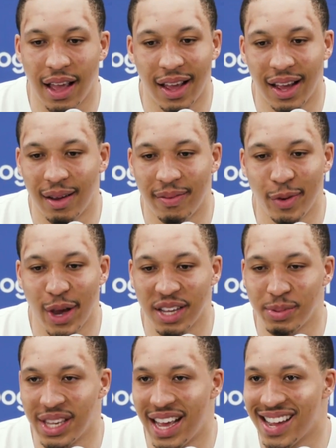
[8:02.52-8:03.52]
if you
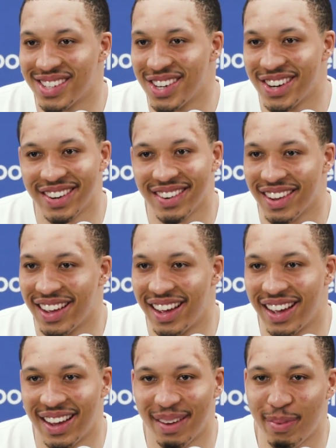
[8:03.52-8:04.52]
asked me last year,
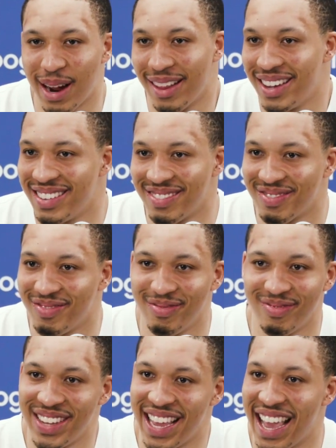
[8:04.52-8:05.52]
I'd probably
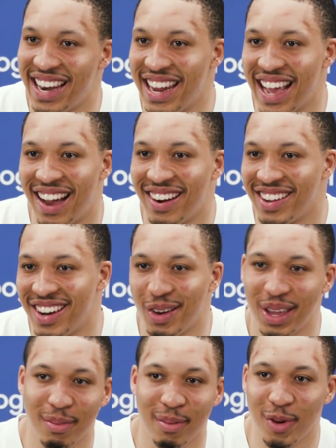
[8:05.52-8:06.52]
be head down, you
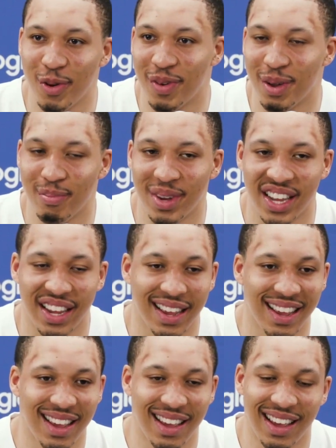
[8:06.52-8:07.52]
know, keep it moving. But
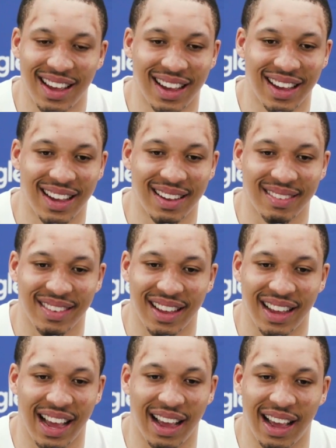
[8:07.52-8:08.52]

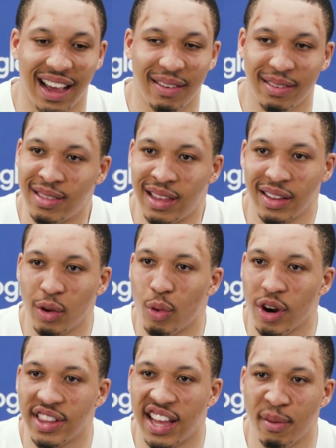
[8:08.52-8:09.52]
I think the
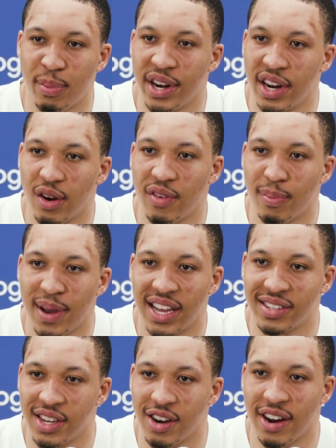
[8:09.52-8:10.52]
work that I put in over the
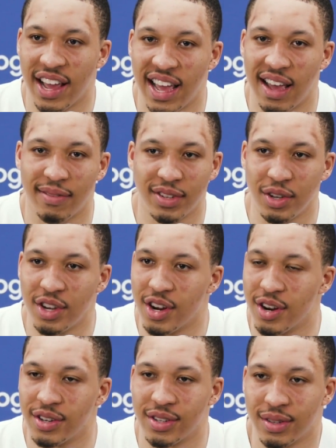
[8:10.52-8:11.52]
past year and a half, 2
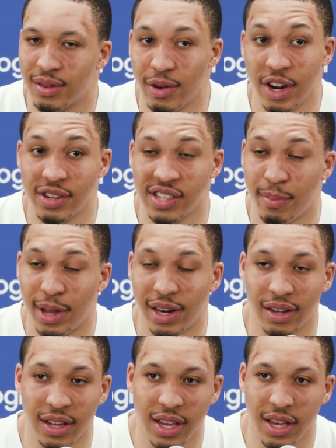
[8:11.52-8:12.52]
years, 3 years I've been
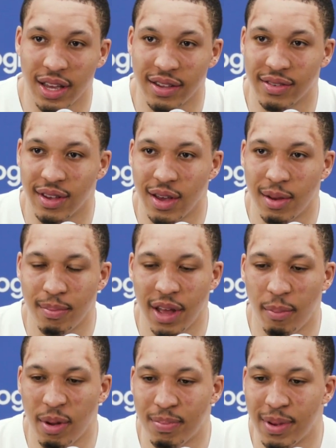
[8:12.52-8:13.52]
in the league has
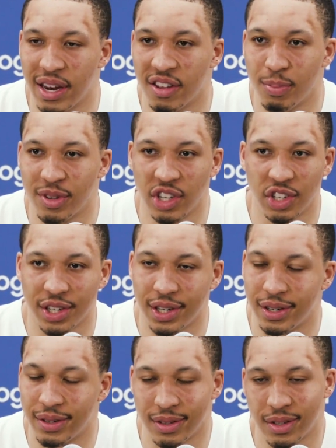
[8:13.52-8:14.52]
helped me be in this
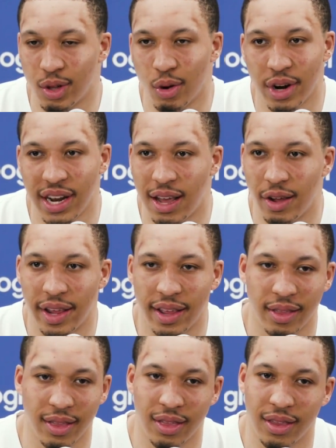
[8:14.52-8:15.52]
position. It's glory not
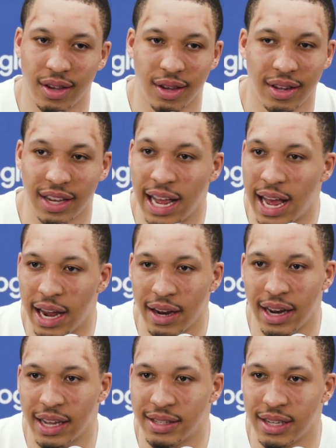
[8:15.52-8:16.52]
only to God
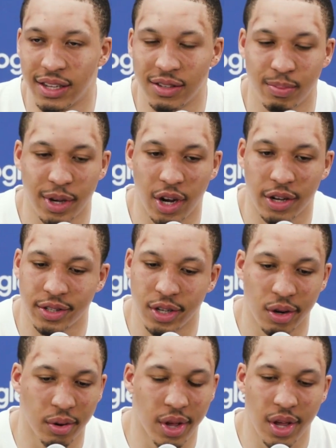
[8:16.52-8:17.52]
in that sense, but
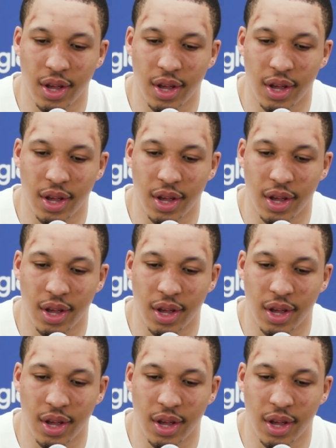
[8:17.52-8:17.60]
also